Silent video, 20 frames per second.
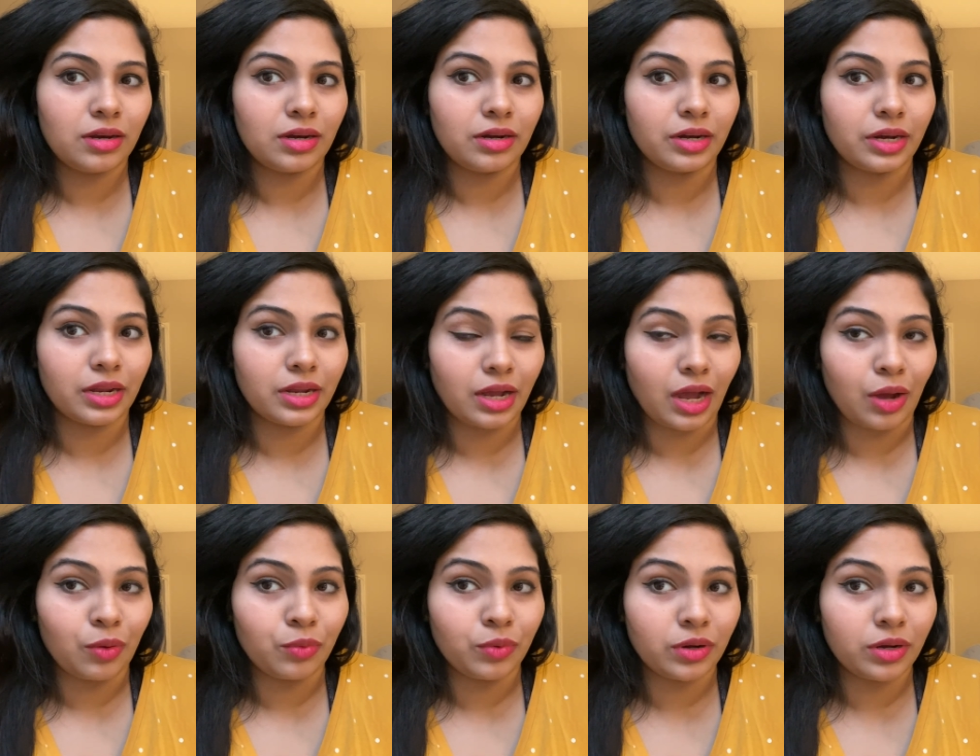
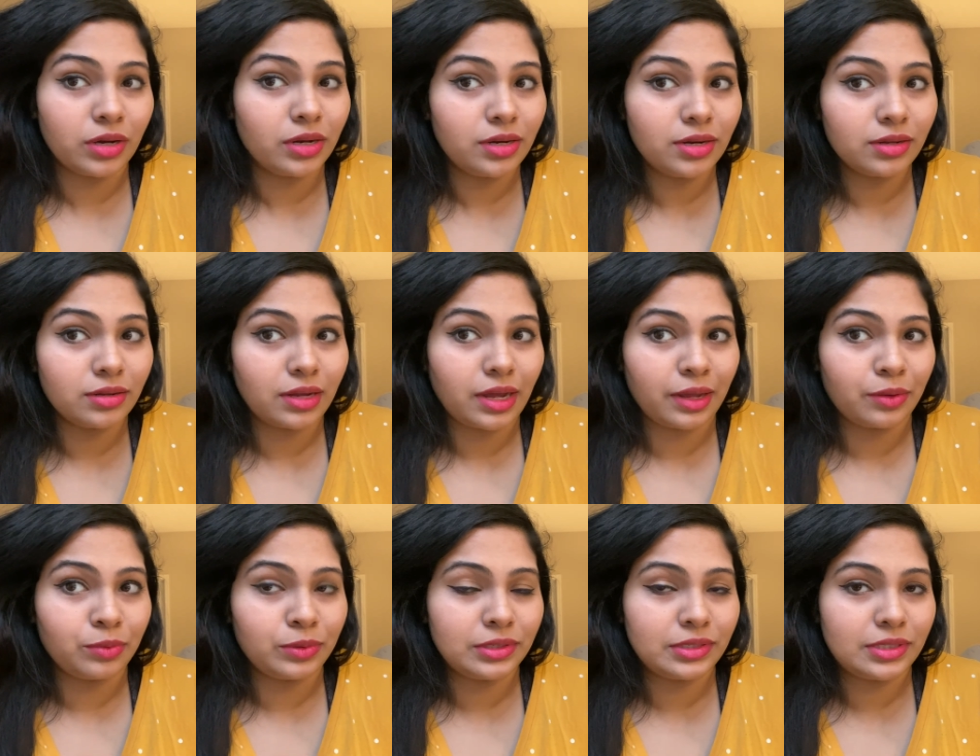recovered,
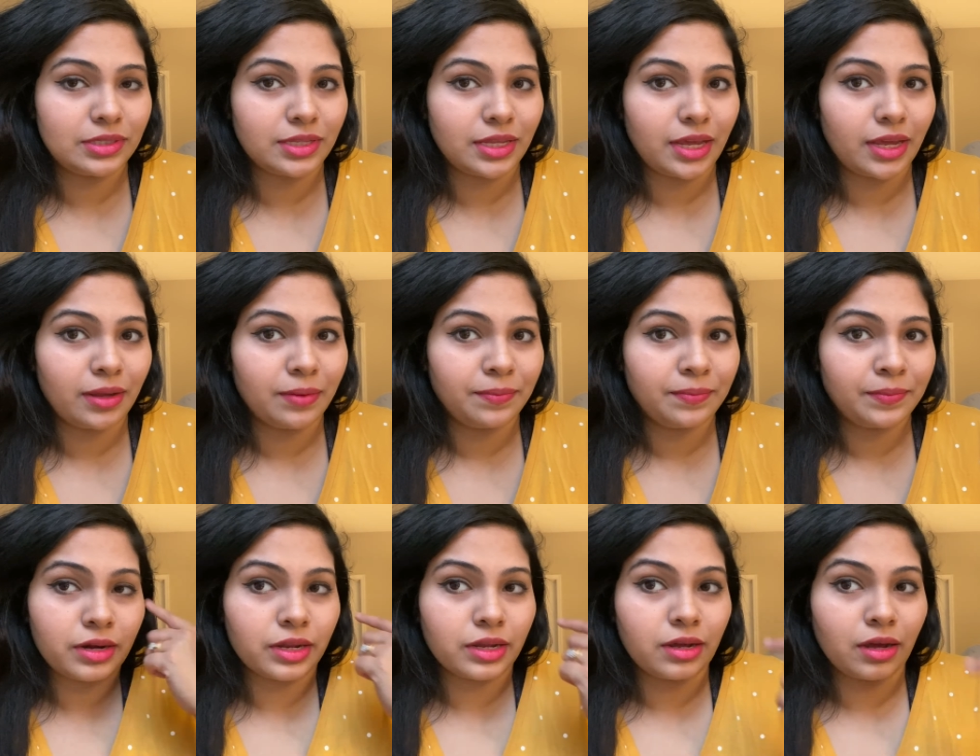I would say,
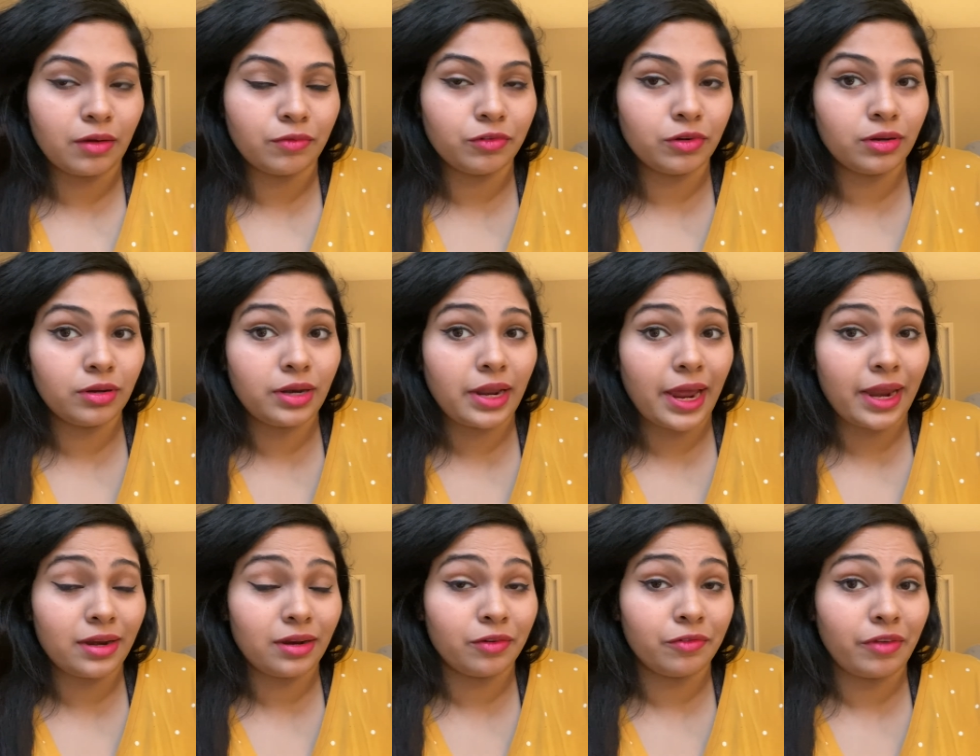recovered
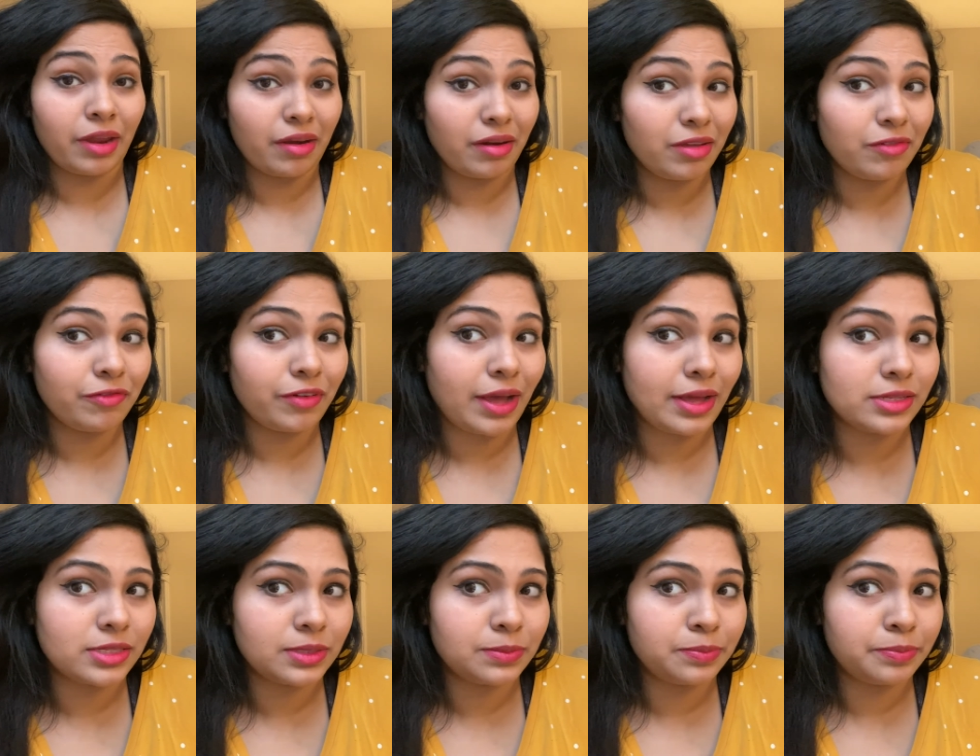at a very
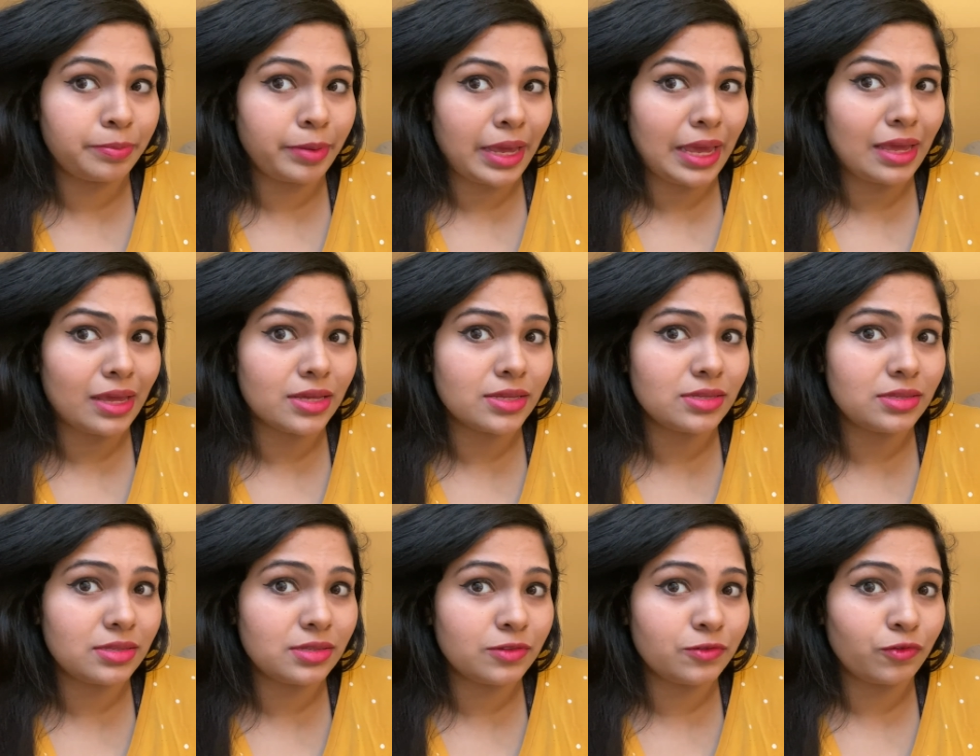fast
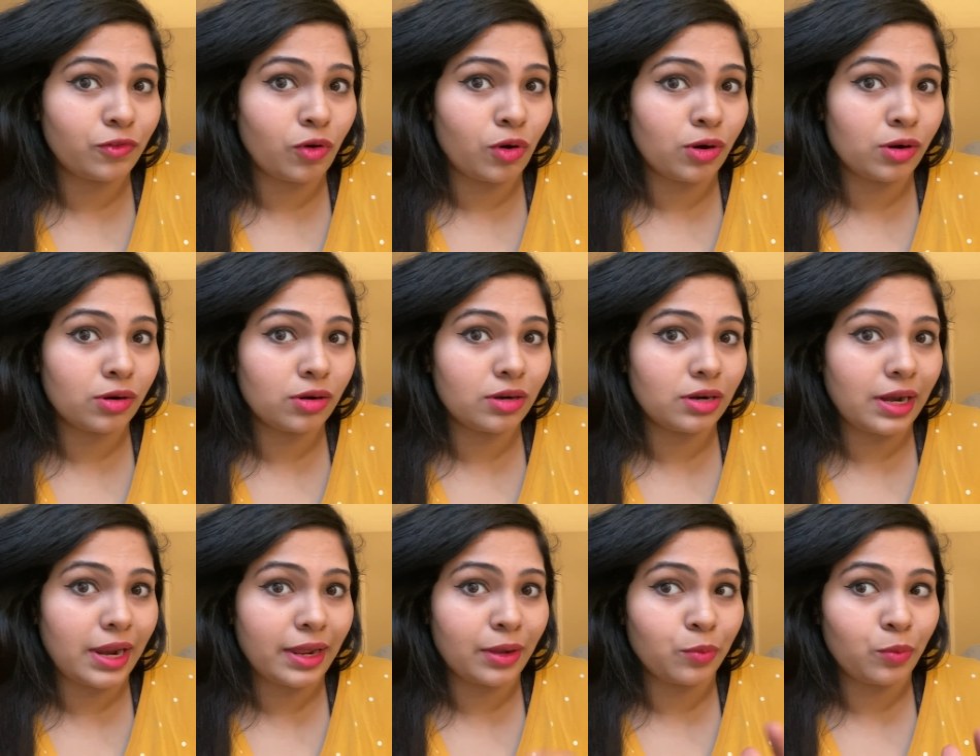pace for
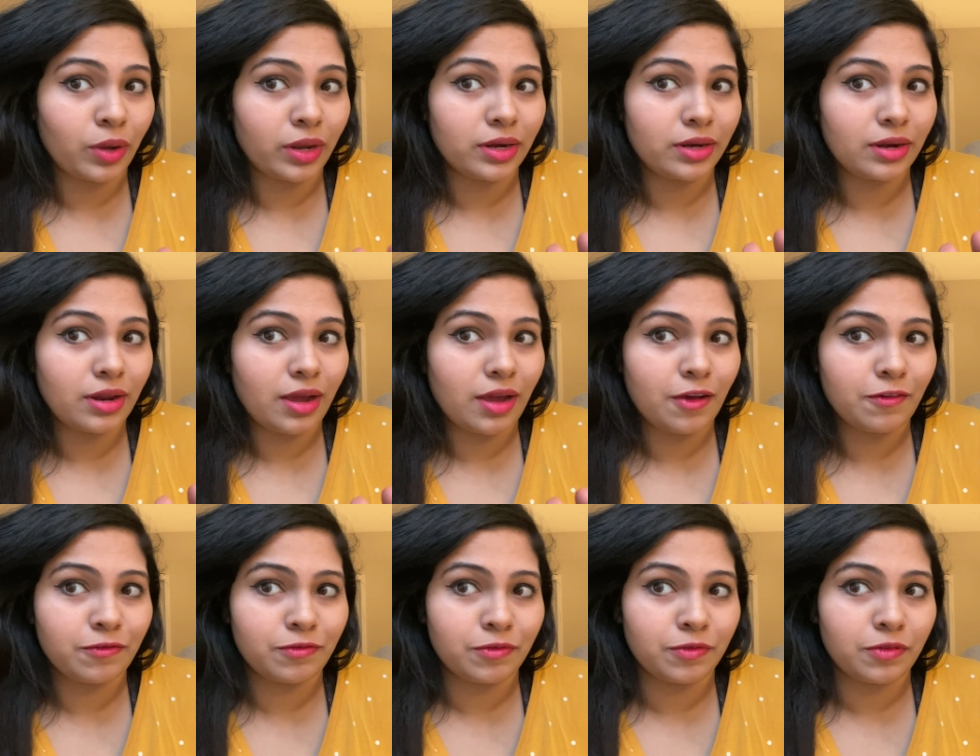like
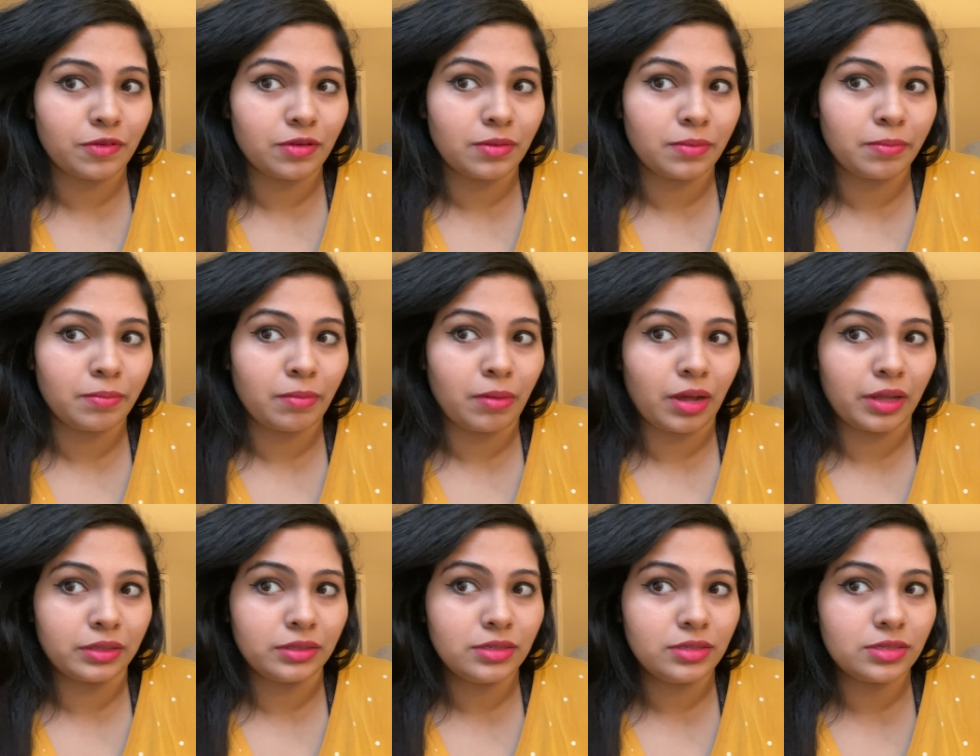1.5
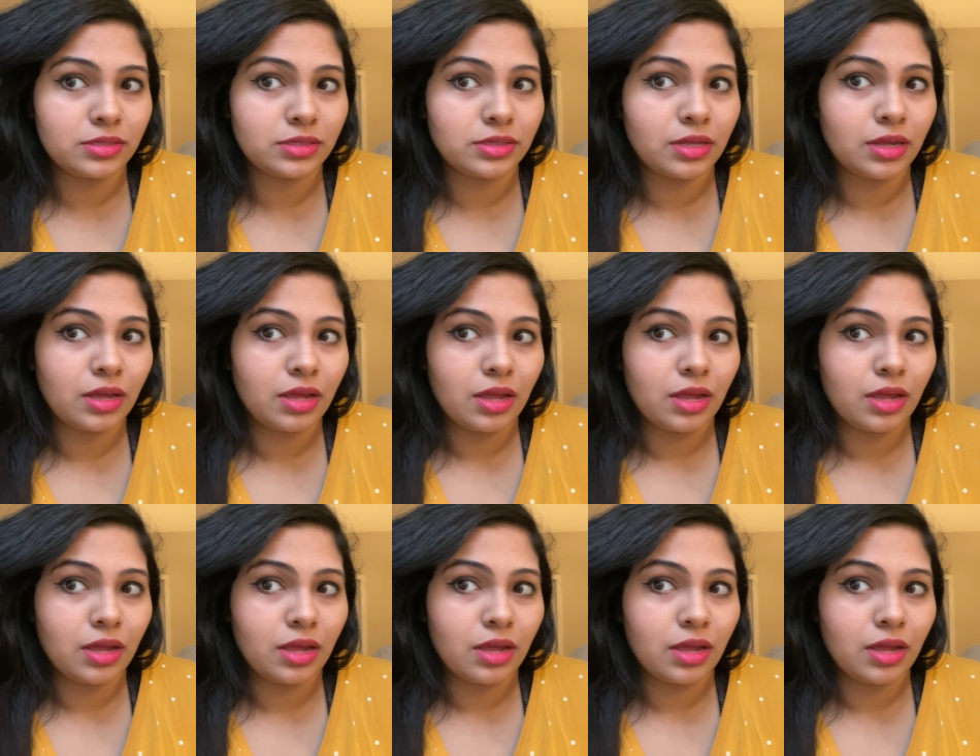months.